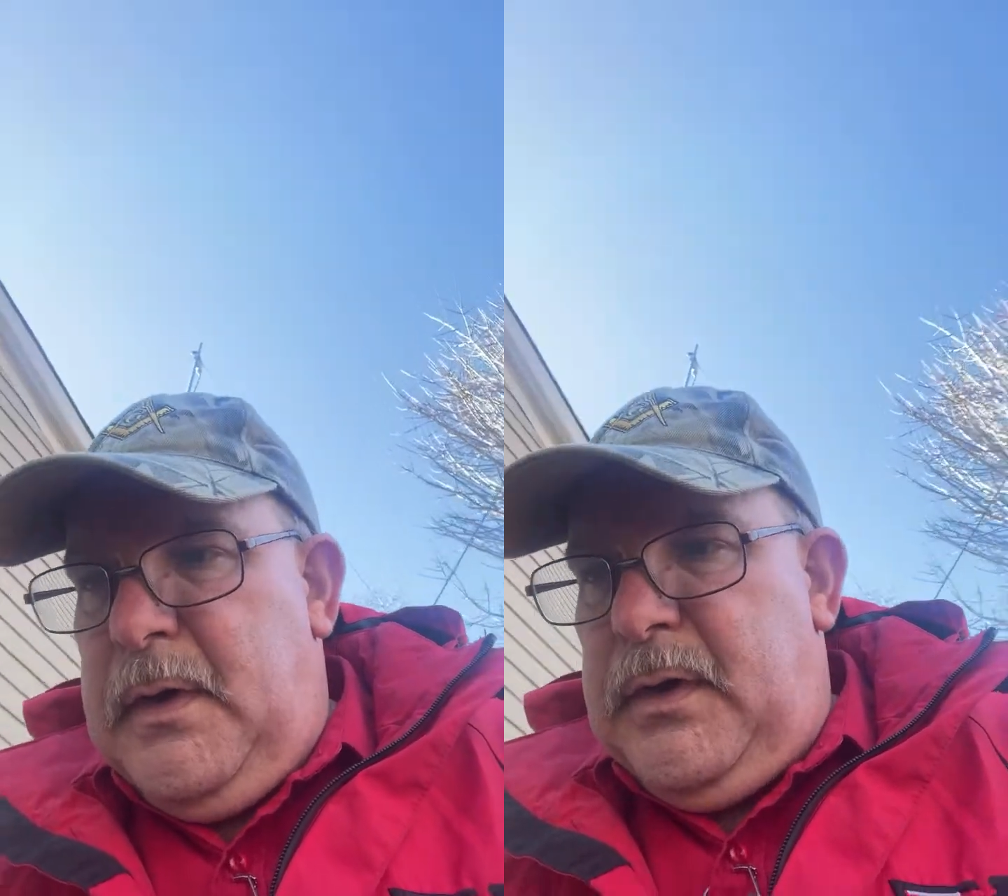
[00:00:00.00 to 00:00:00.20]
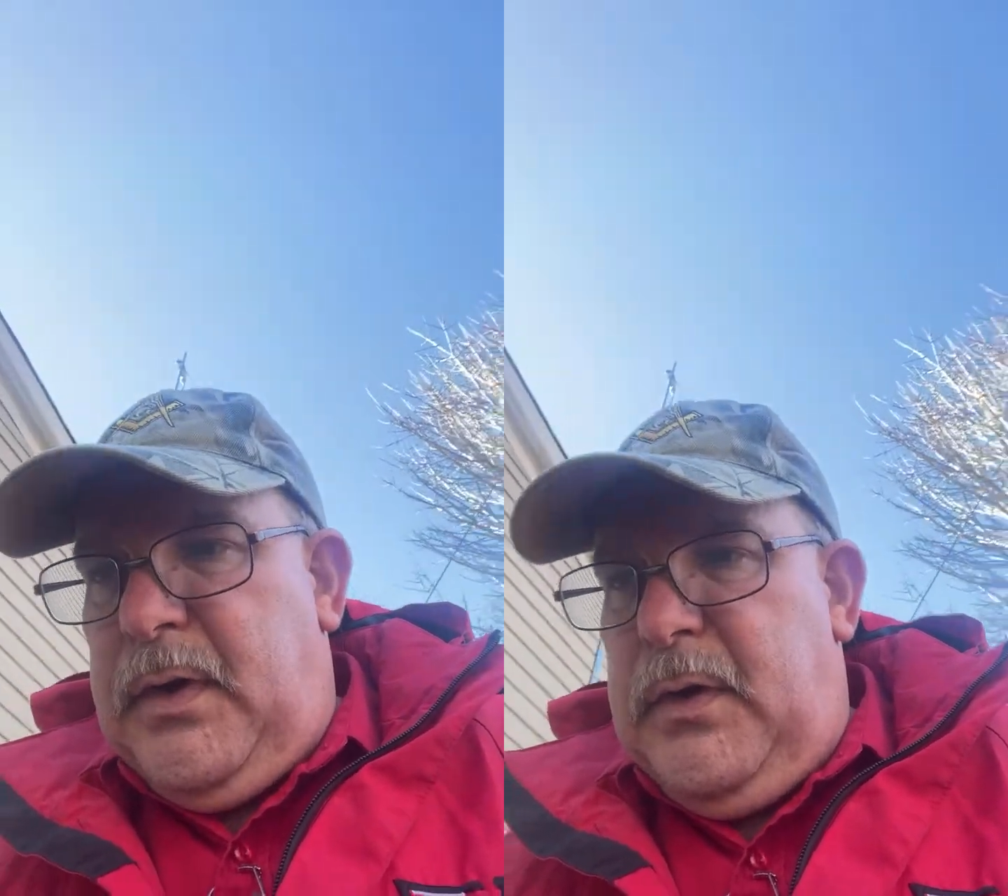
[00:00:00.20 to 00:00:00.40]

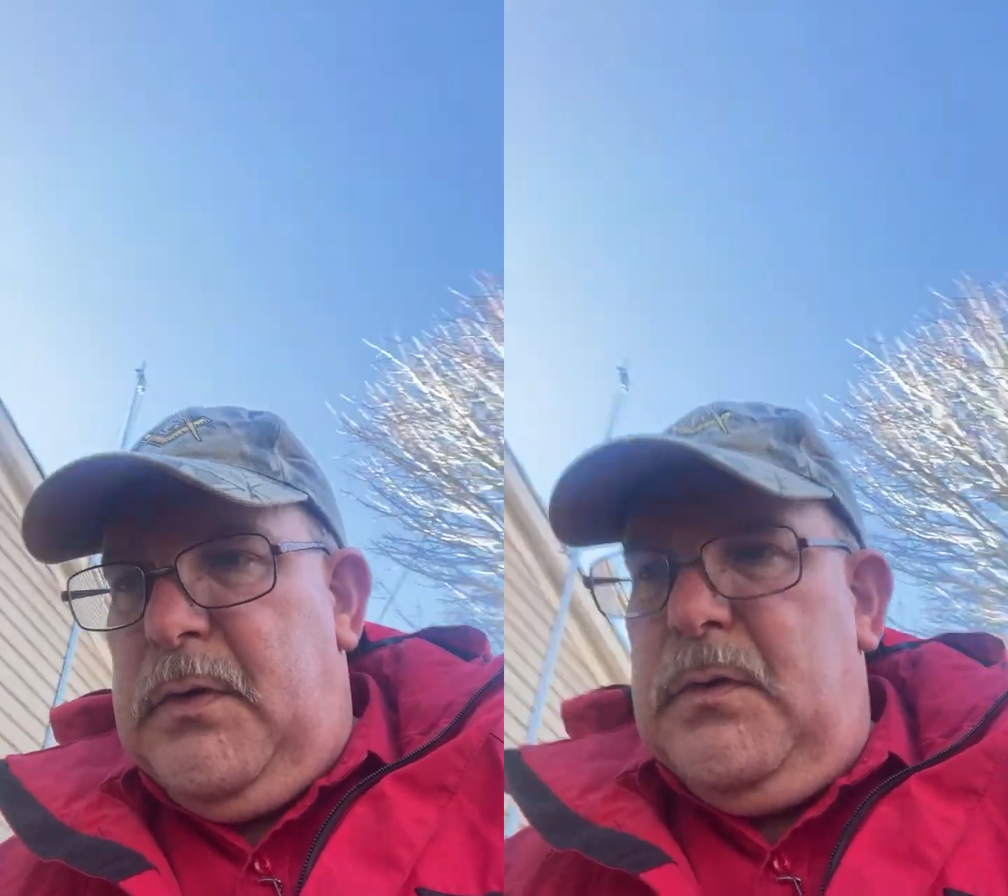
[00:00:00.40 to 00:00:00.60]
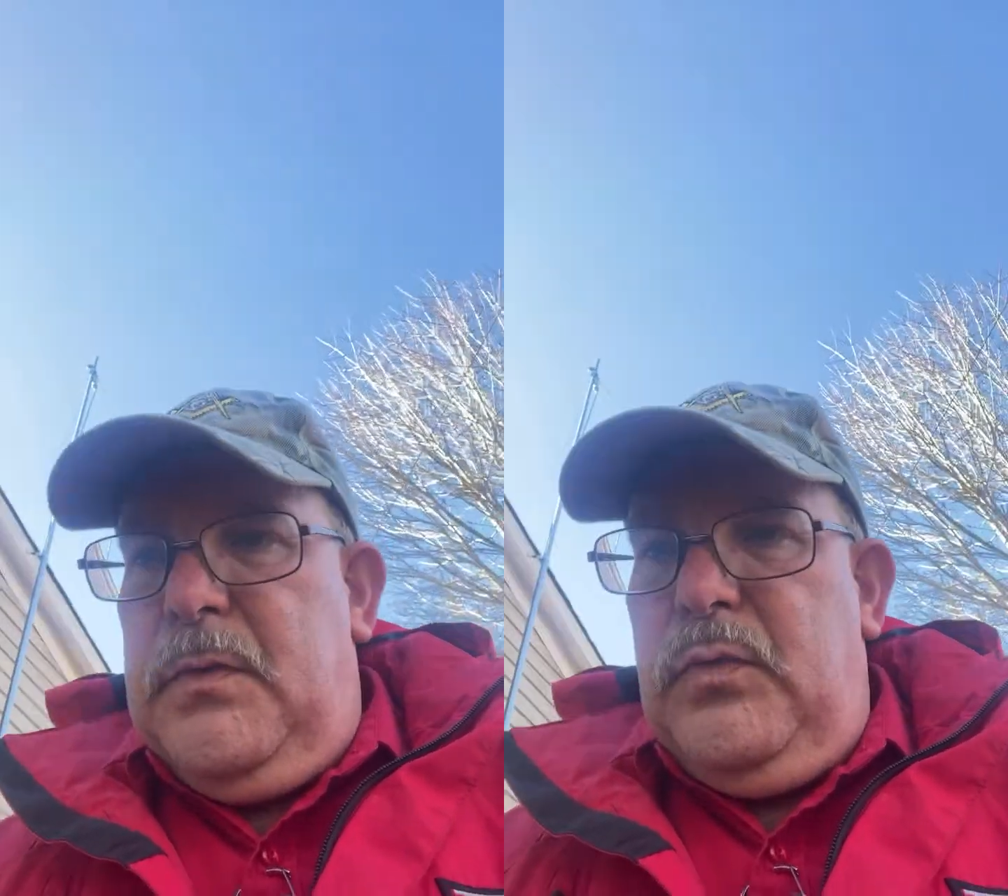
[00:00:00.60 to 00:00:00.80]

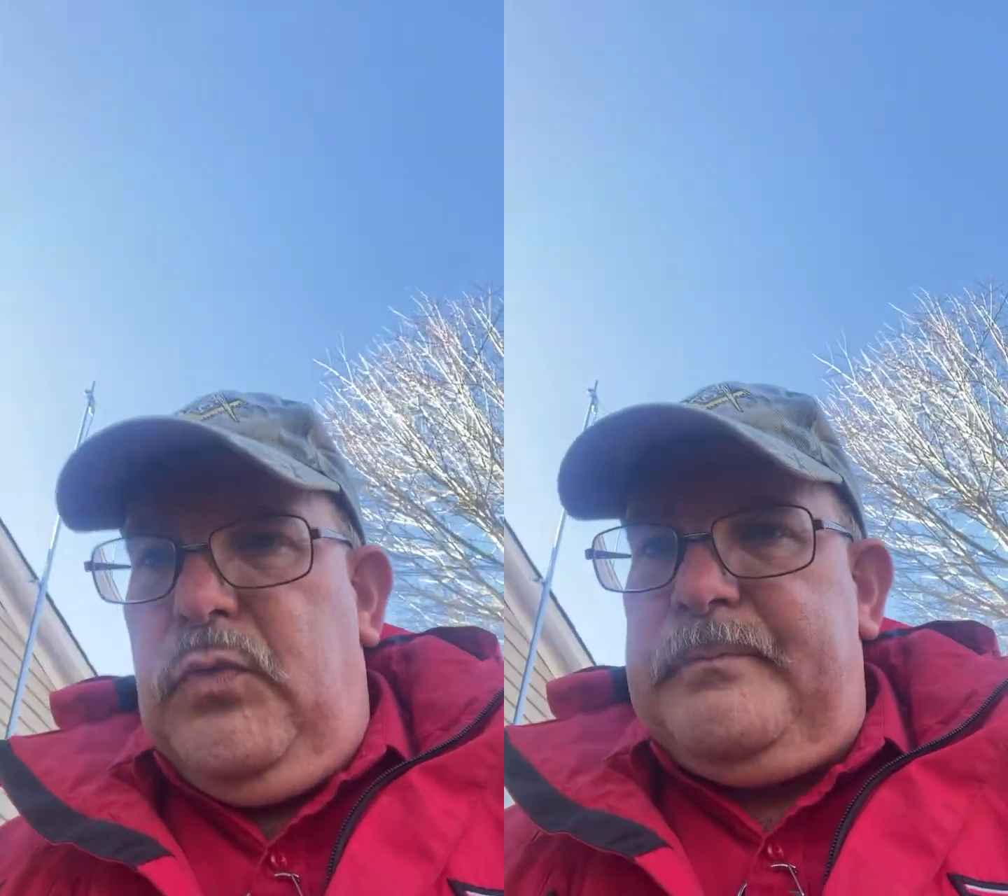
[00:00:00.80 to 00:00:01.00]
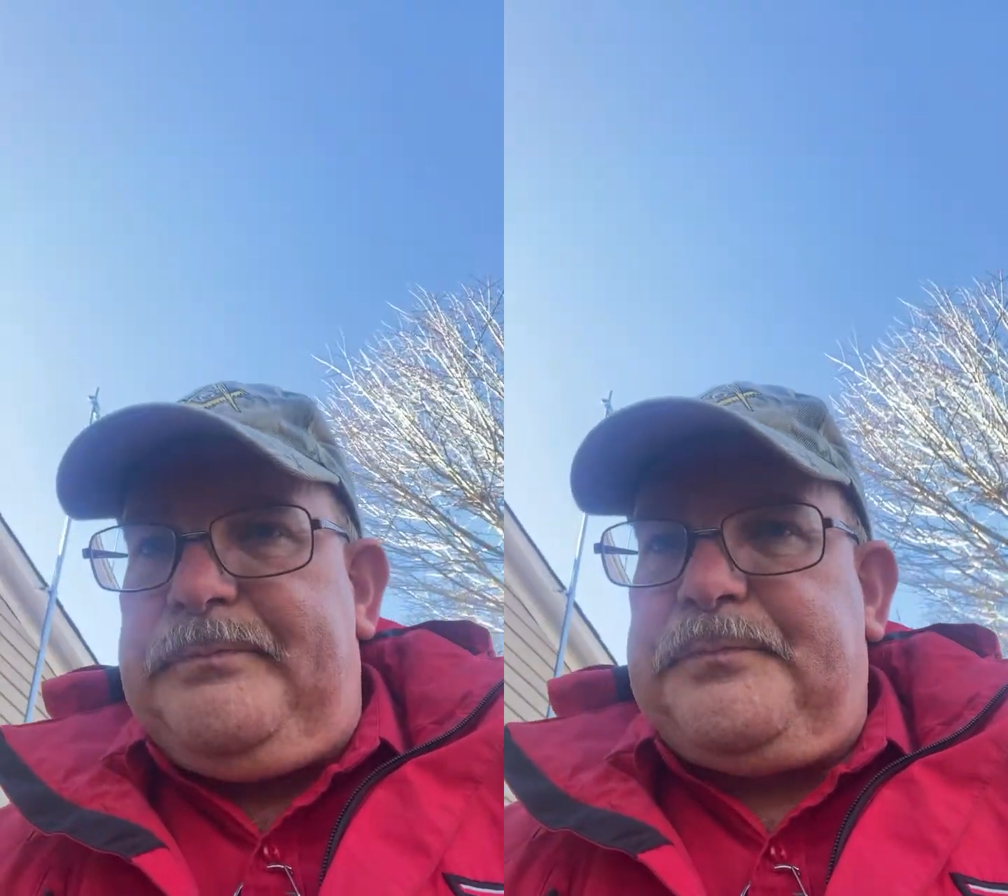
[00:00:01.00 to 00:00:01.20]

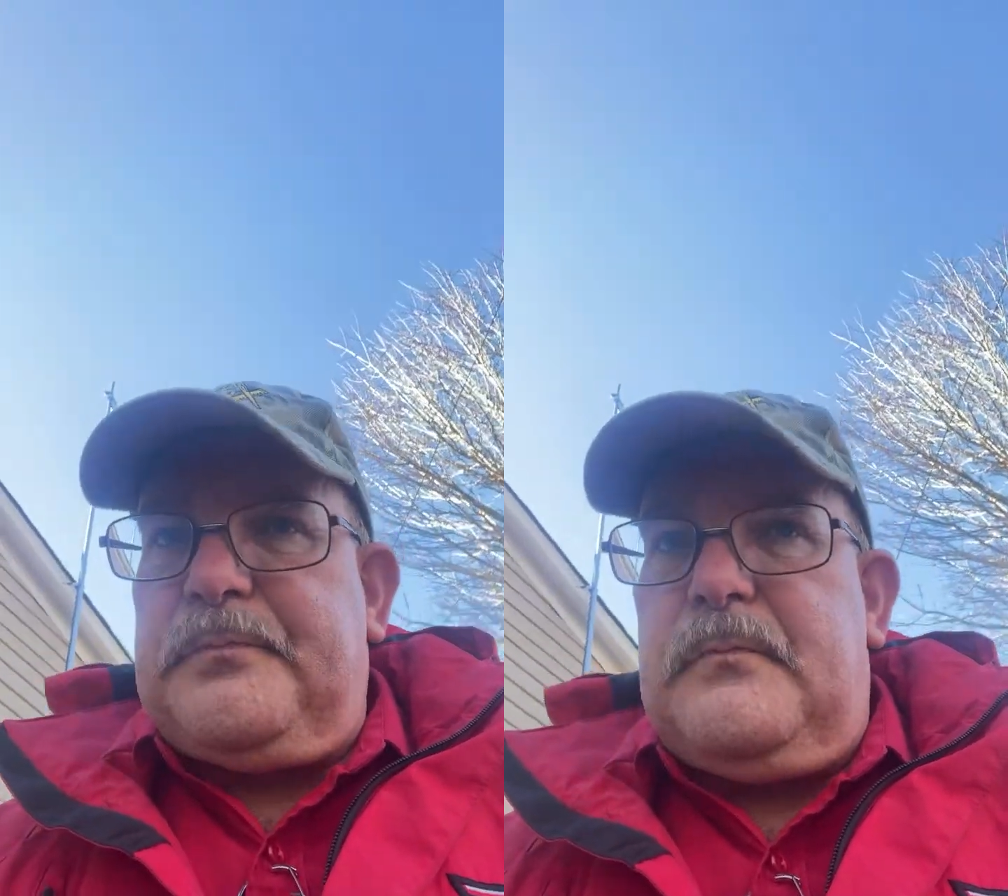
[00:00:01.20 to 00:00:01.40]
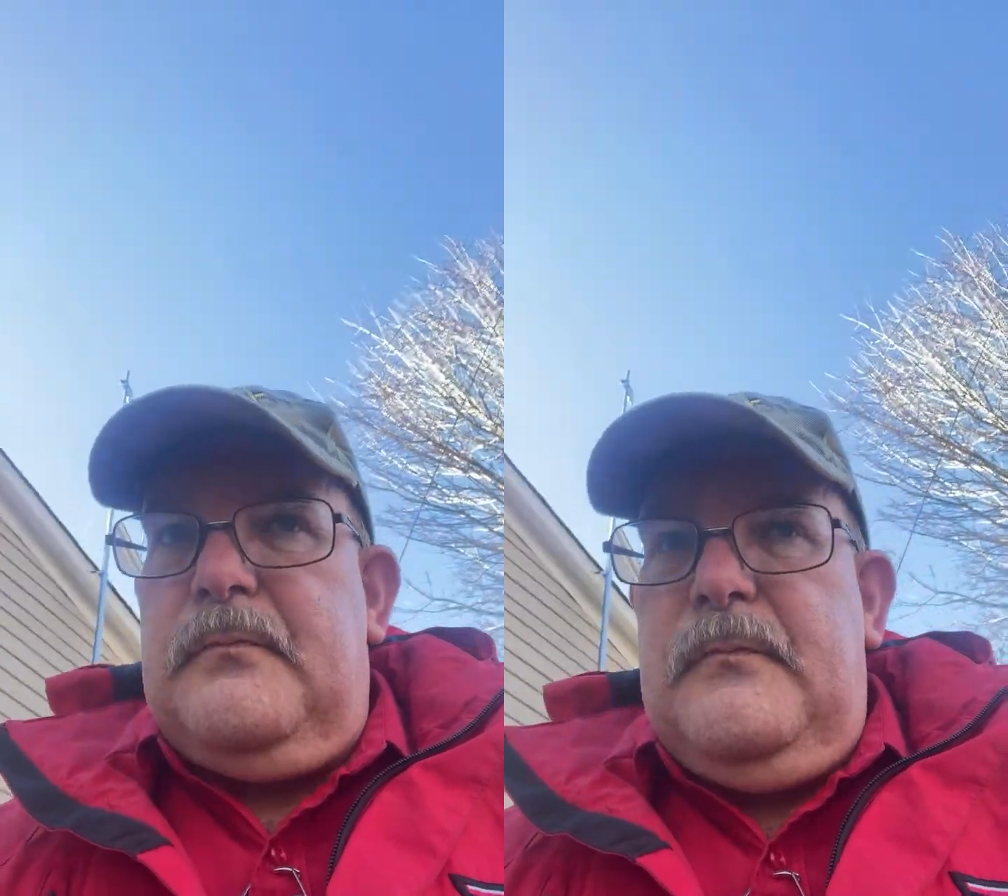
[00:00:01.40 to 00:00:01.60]
to,
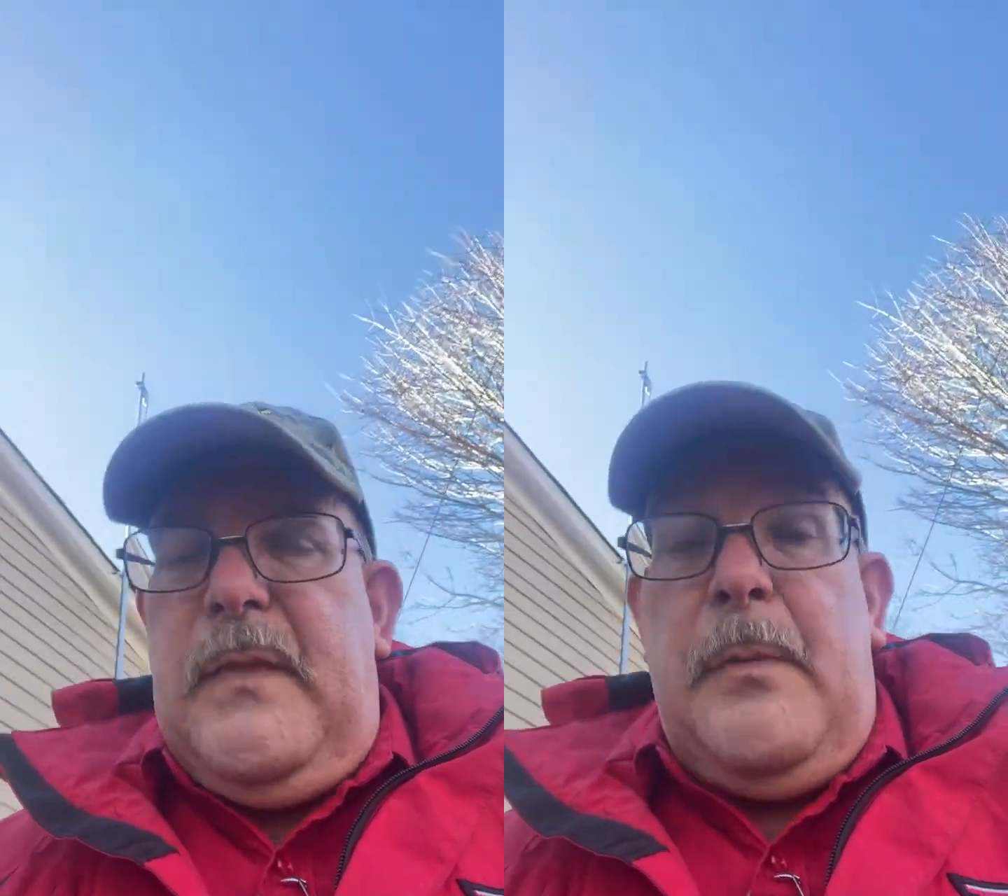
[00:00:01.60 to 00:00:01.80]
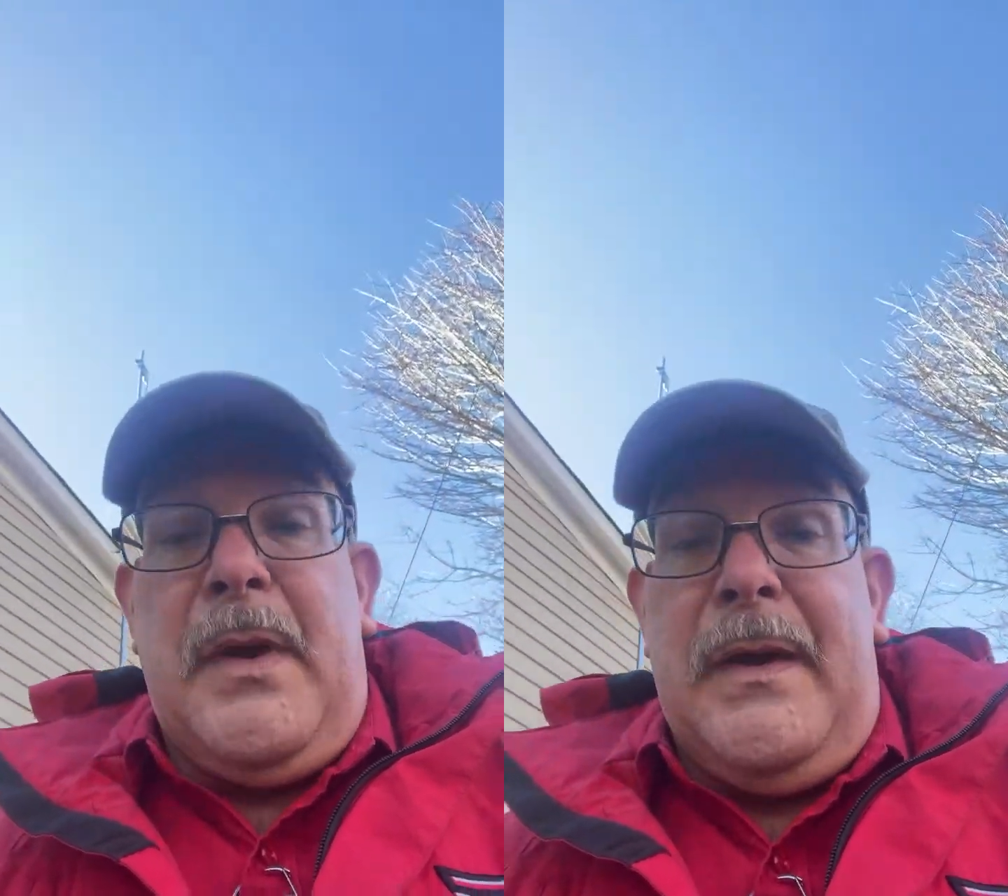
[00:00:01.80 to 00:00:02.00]

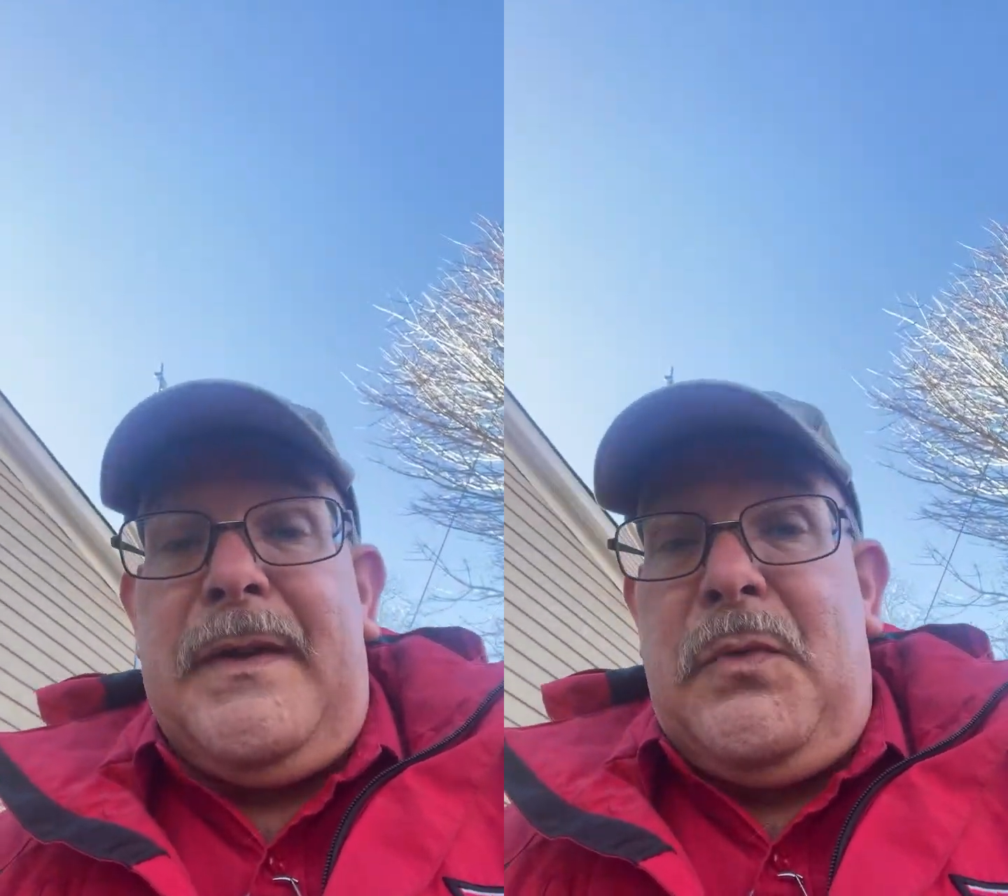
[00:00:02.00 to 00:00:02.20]
because